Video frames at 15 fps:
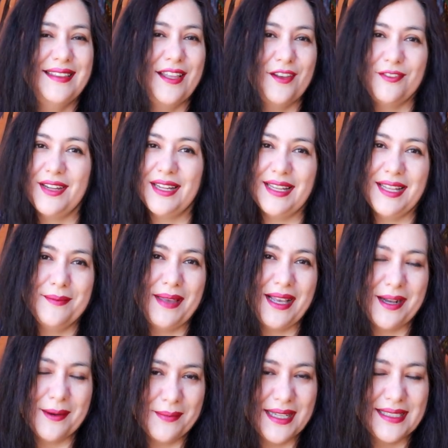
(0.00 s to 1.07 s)
Definitely
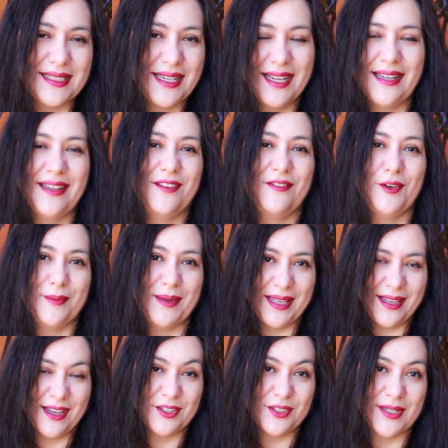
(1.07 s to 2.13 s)
make a muslin if you're
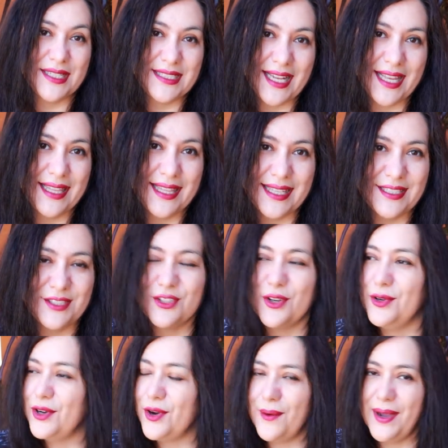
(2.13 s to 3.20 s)
making a dress like this.
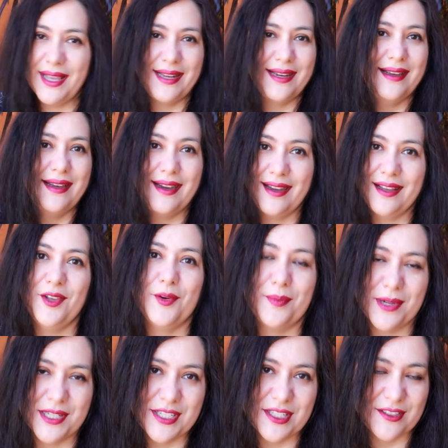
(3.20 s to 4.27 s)
Don't go ahead and cut your
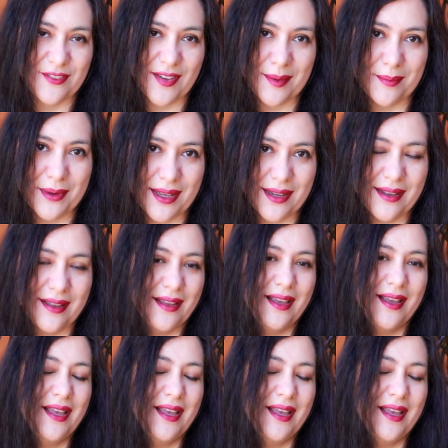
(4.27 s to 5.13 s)
precious fabric